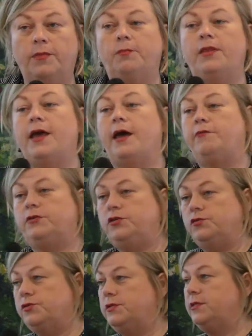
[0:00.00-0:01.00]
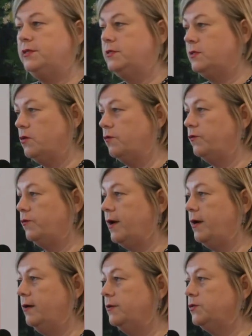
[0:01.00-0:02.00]
Maybe they haven't used this
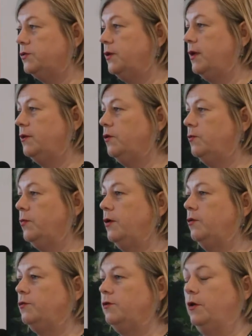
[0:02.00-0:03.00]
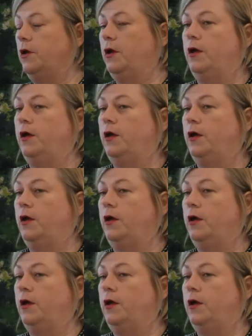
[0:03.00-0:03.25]
software. So it could be good